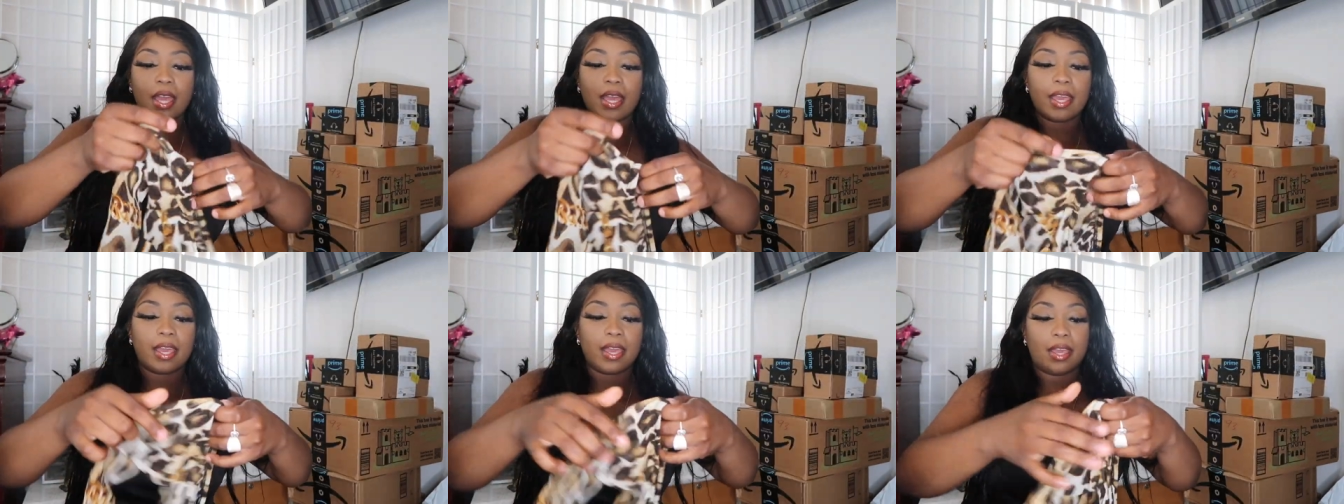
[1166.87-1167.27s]

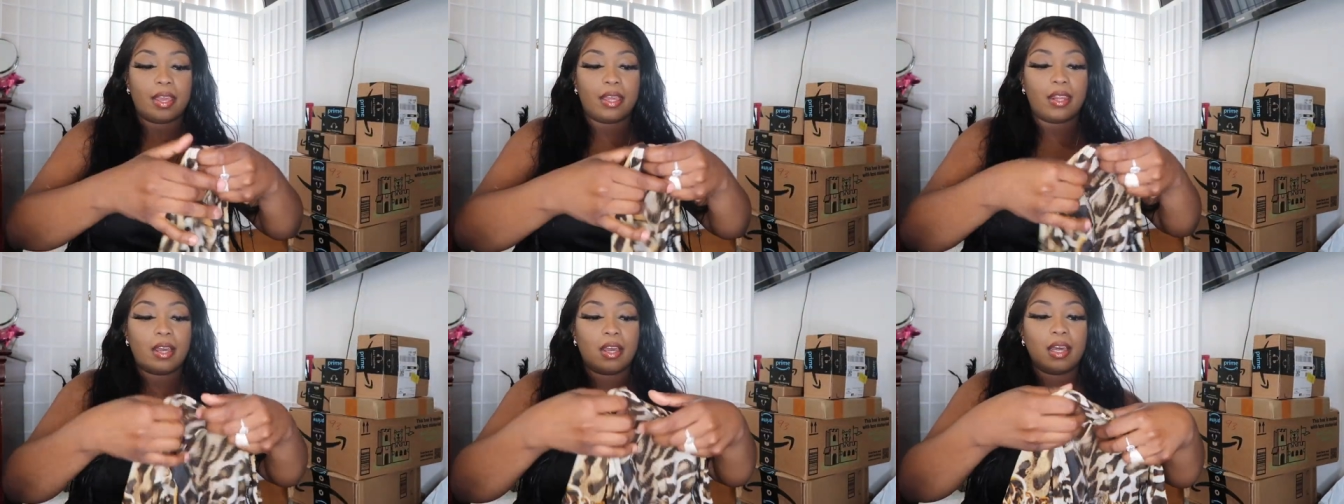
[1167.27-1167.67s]

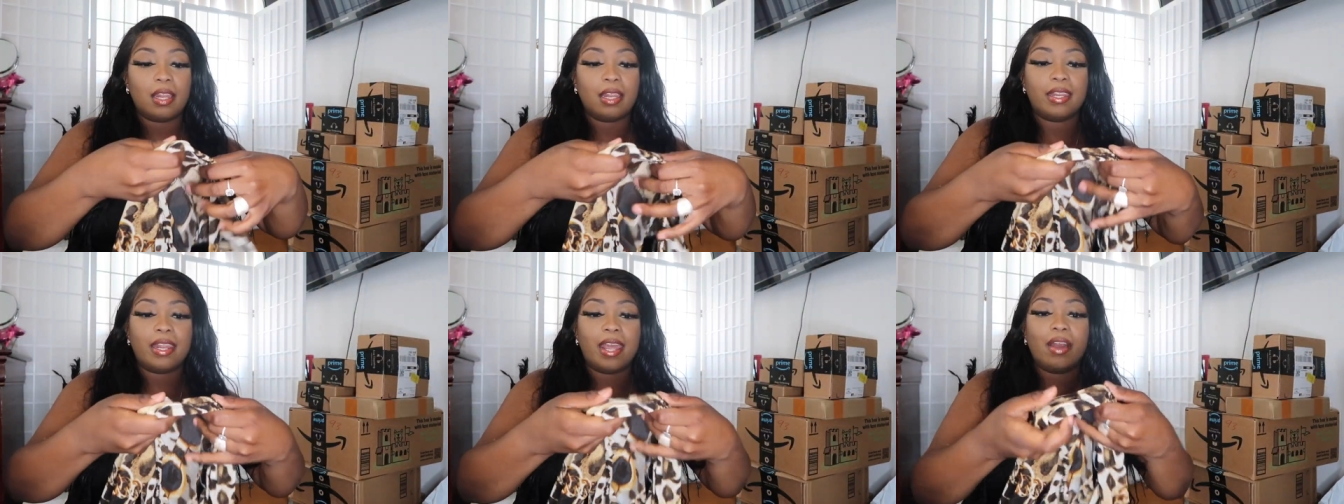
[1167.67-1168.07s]
and
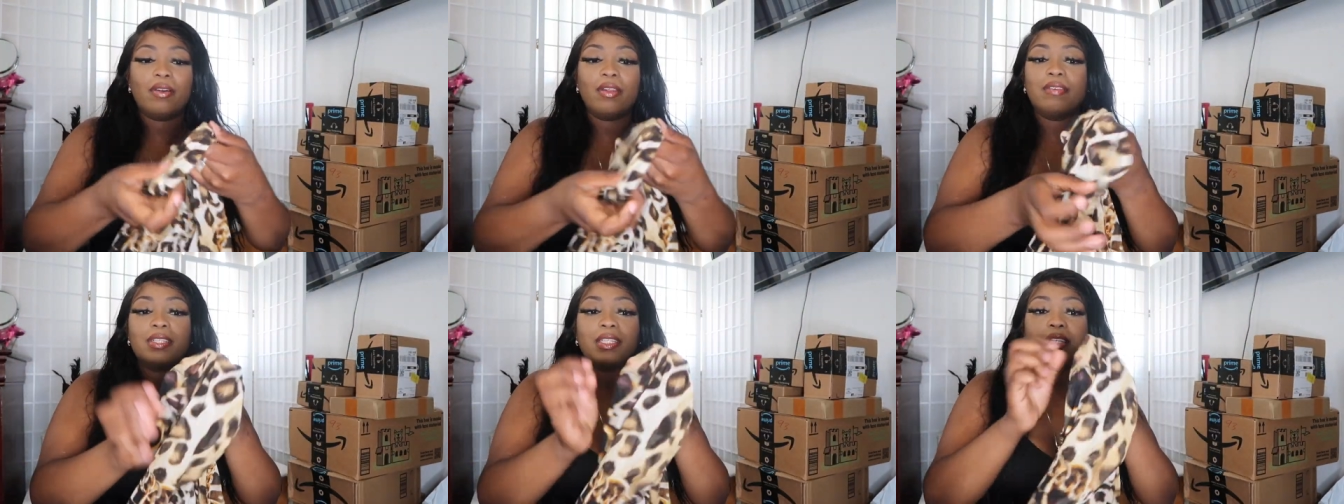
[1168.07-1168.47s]
now
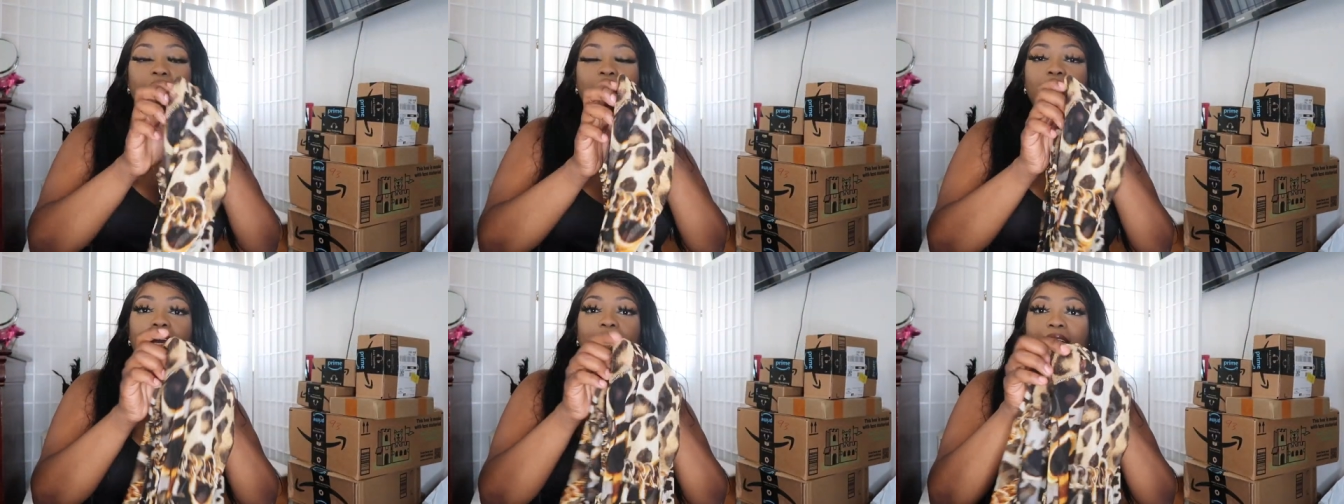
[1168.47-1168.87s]
all of a
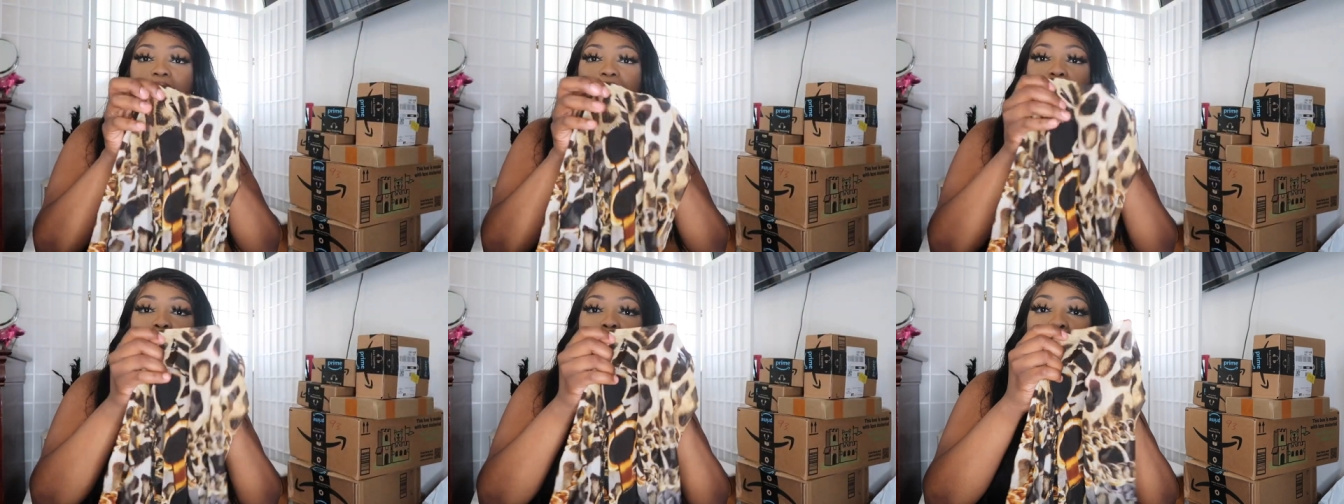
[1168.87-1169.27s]
sudden it
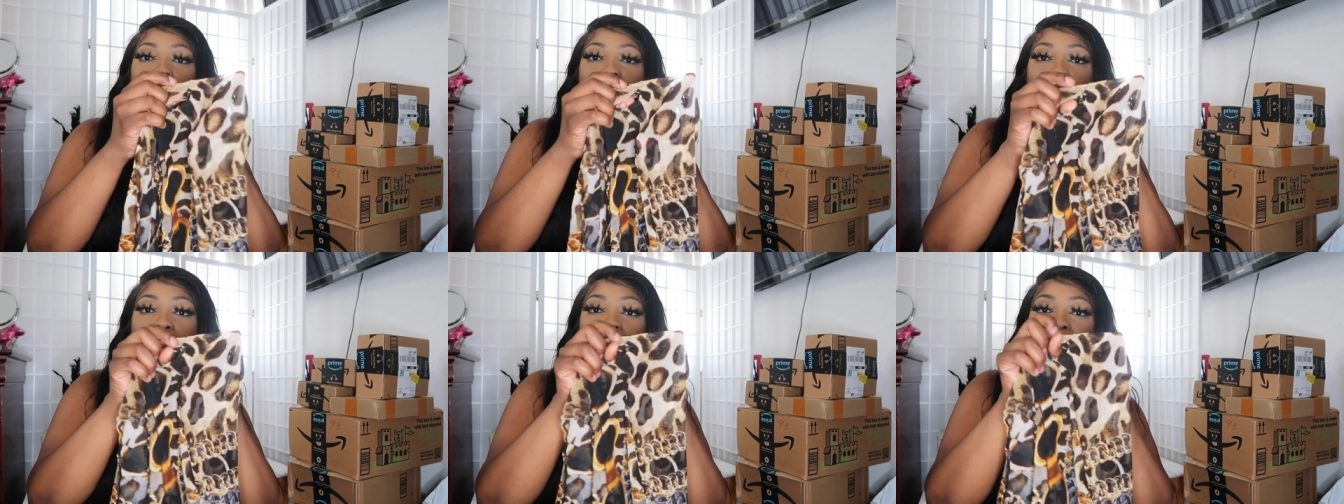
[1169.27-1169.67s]
has
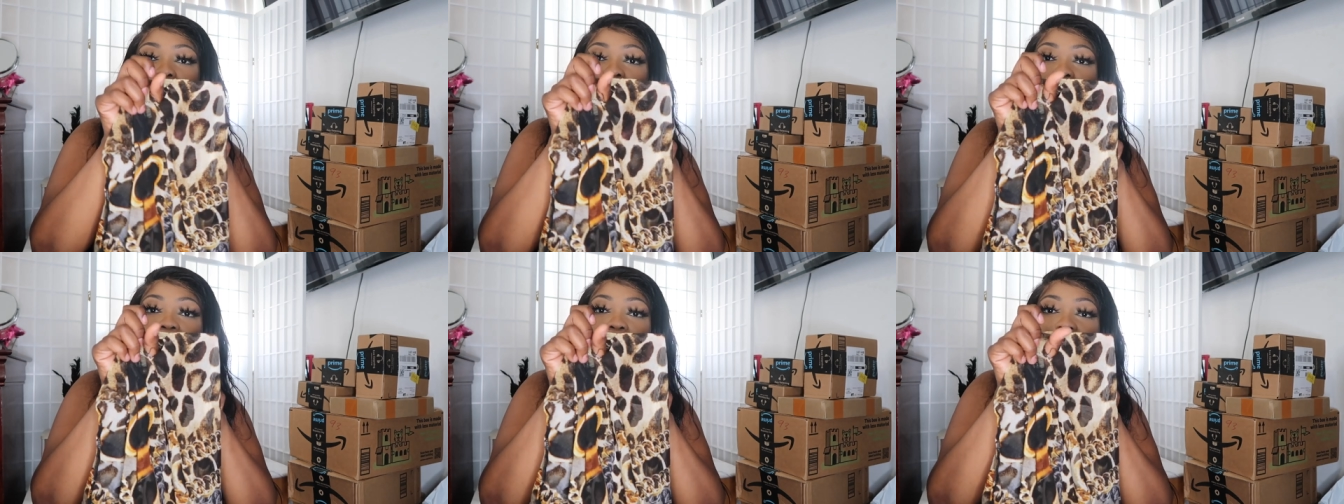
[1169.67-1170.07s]
holes
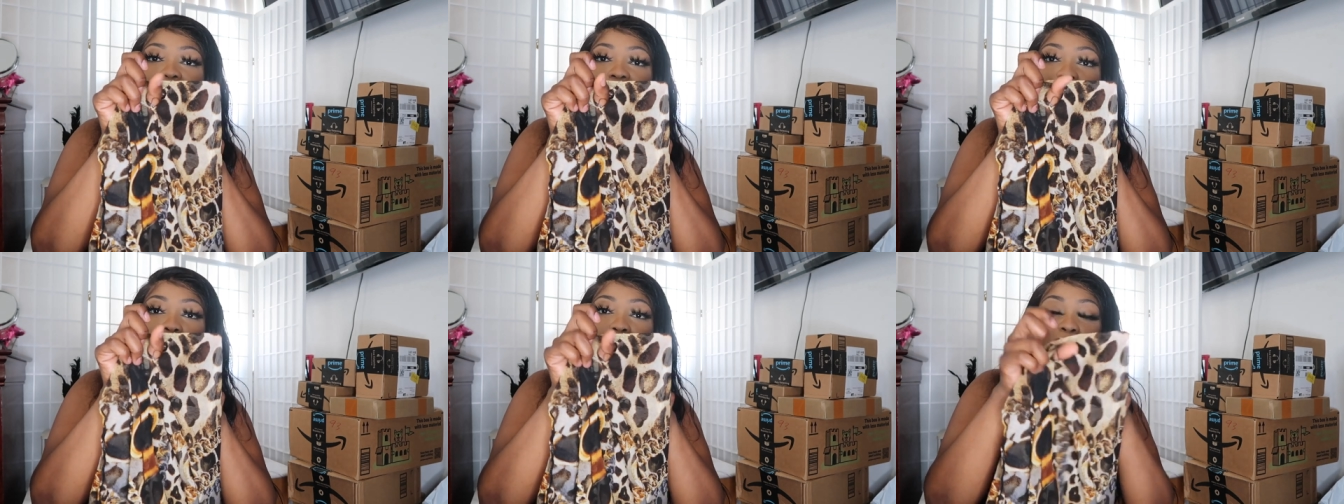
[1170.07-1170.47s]
it
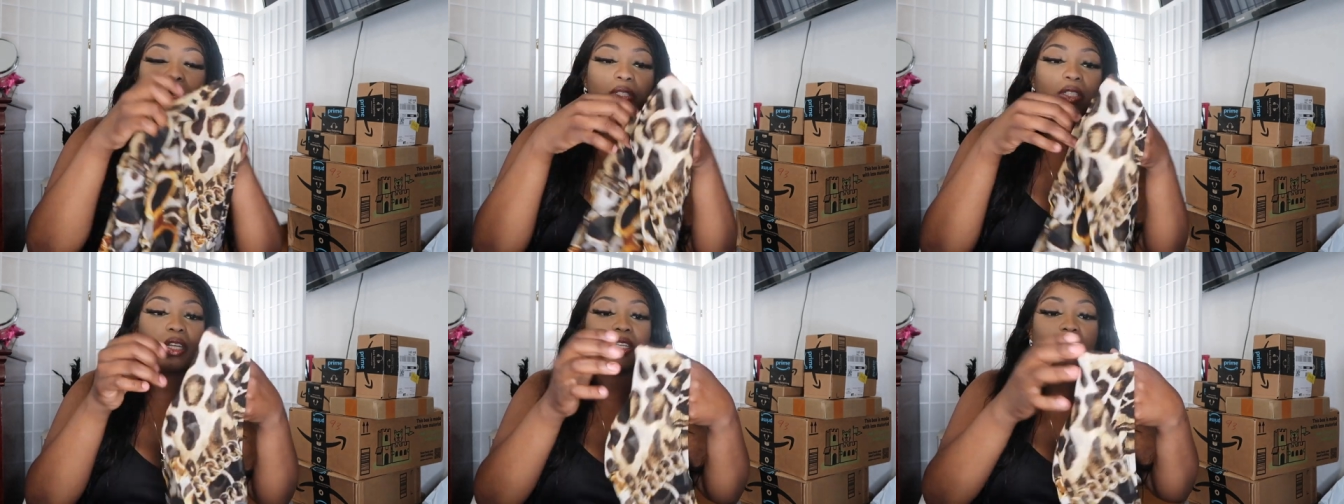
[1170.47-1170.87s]
has
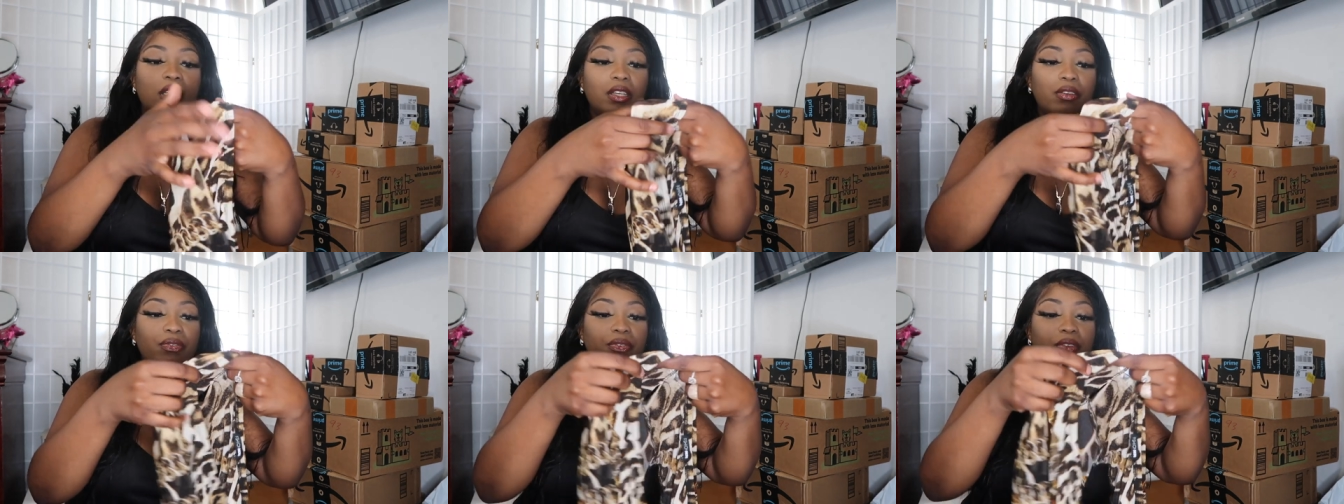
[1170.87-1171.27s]
holes
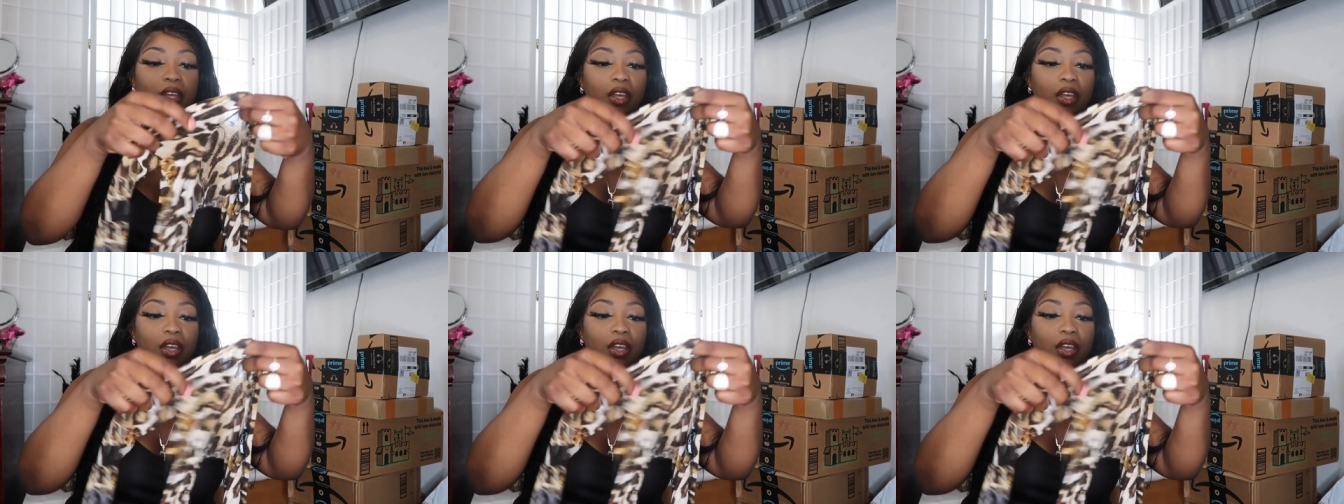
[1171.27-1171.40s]
underneath